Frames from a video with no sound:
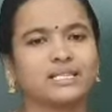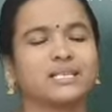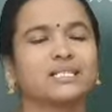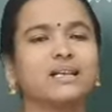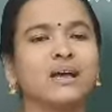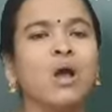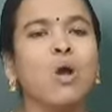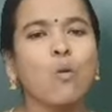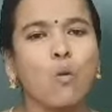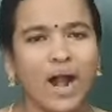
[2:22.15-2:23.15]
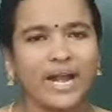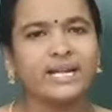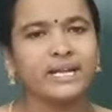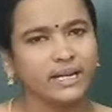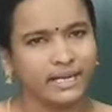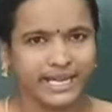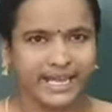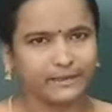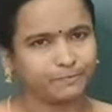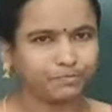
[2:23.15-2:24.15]
as a 1
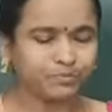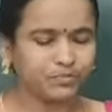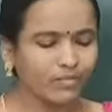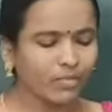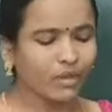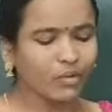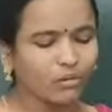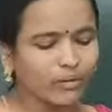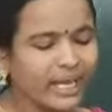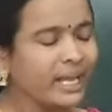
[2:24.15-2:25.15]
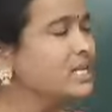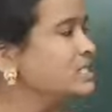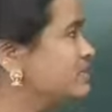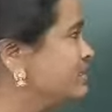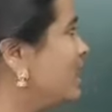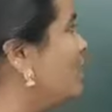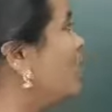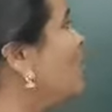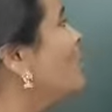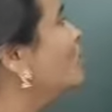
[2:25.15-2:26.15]
day. Okay, so
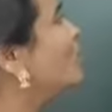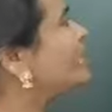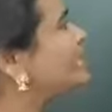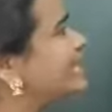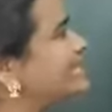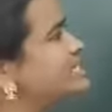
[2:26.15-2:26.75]
now we will get